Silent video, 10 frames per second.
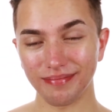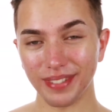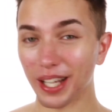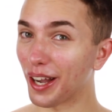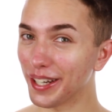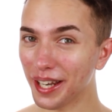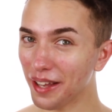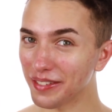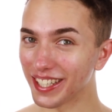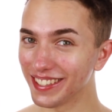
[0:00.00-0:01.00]
kind of love
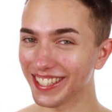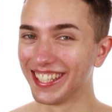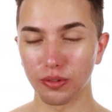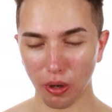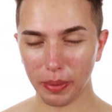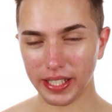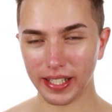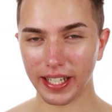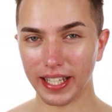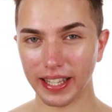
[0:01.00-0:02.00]
it. You'll probably see
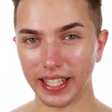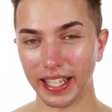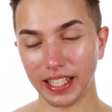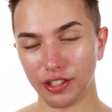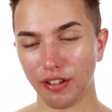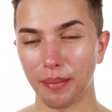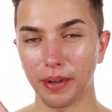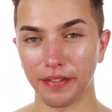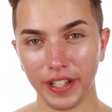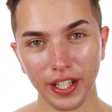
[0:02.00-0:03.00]
it in the Instagram
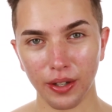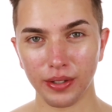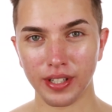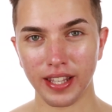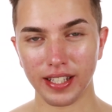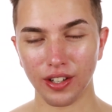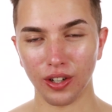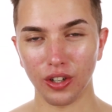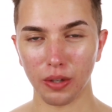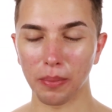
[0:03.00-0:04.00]
video to this
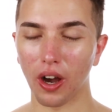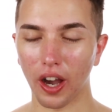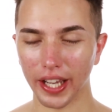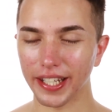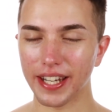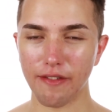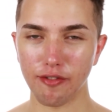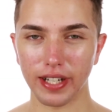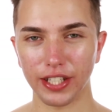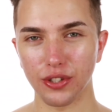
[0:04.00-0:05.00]
look, but I never
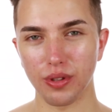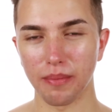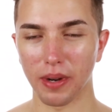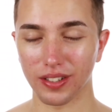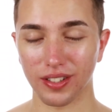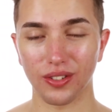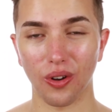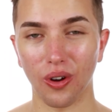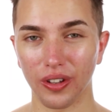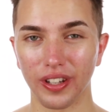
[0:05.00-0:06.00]
really do the masks
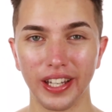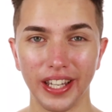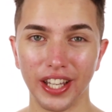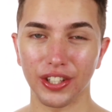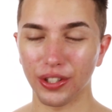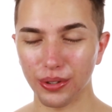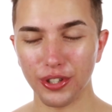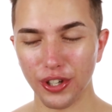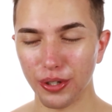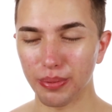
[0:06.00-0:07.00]
on
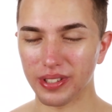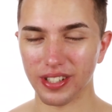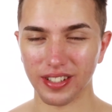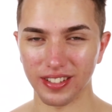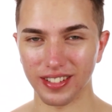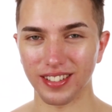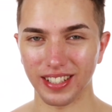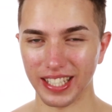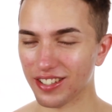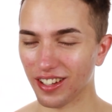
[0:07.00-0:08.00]
YouTube just because
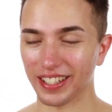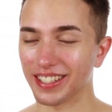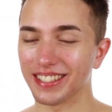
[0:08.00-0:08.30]
it's like,